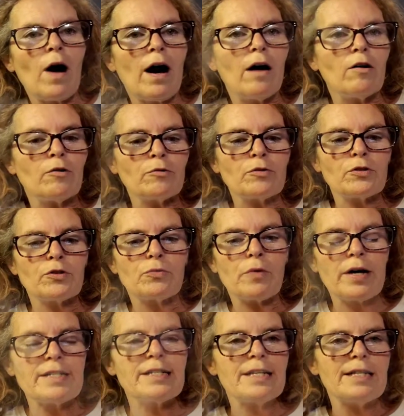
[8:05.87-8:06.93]
while the
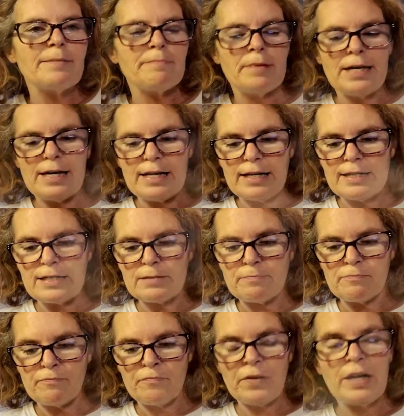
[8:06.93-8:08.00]
rest of the meat is
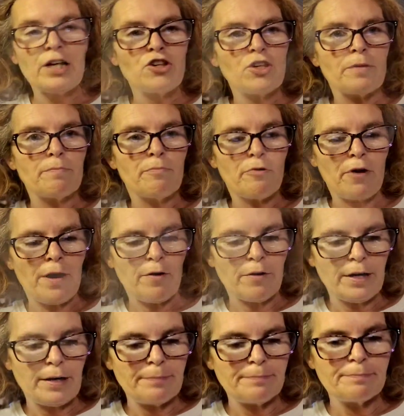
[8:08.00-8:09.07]
finishing
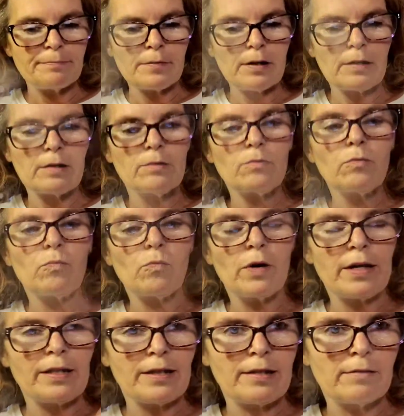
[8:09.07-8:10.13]
browning
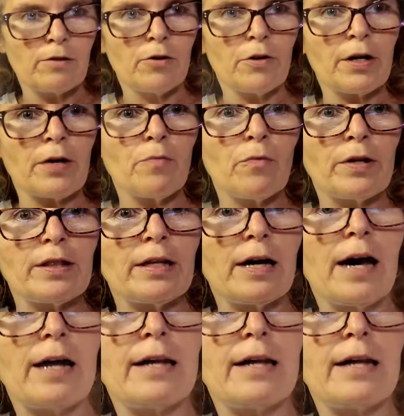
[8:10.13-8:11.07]
with cooking with the